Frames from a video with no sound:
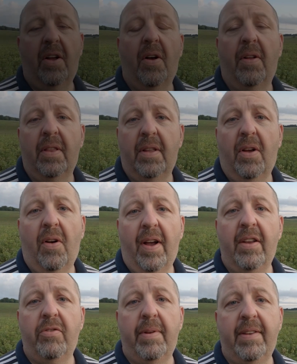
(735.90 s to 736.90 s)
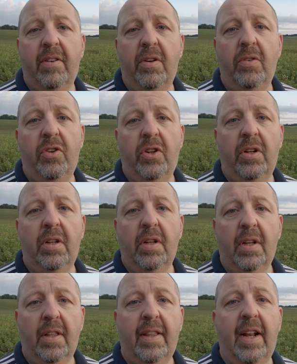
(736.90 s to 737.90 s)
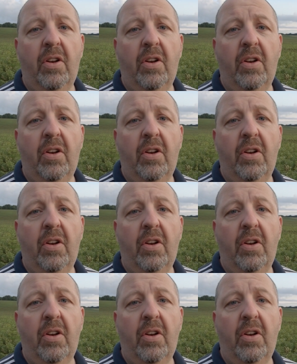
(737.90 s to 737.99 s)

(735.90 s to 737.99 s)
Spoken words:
aren't the highest resolution. They're